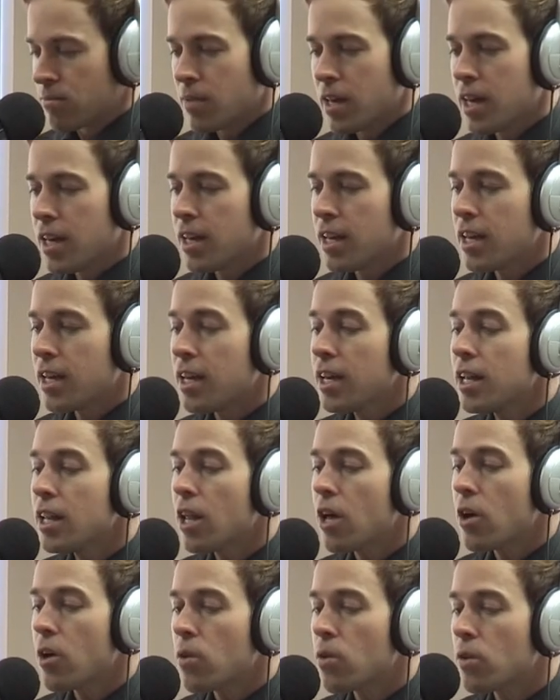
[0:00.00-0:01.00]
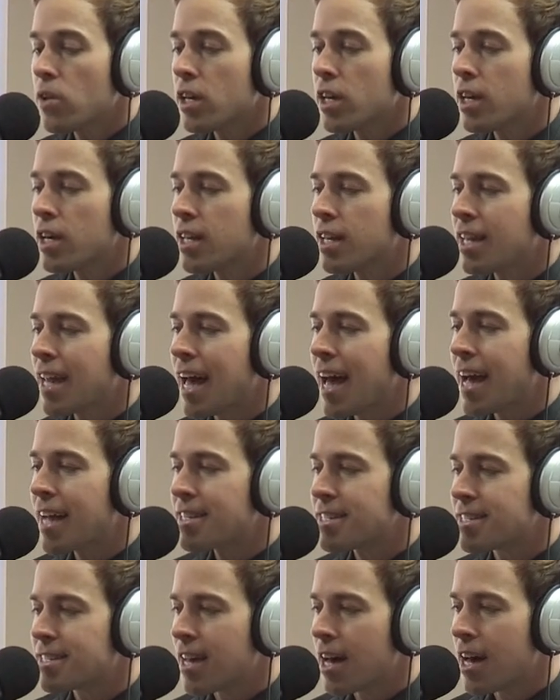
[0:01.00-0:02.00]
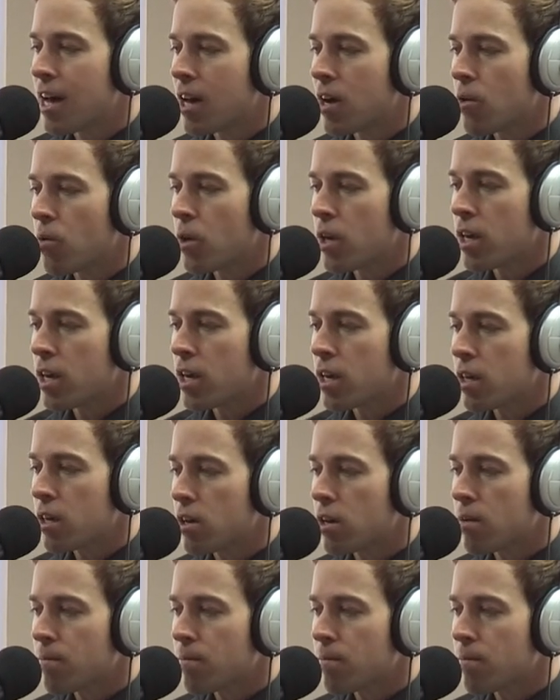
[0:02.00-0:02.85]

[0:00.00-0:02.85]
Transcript: Many lonely nights I wake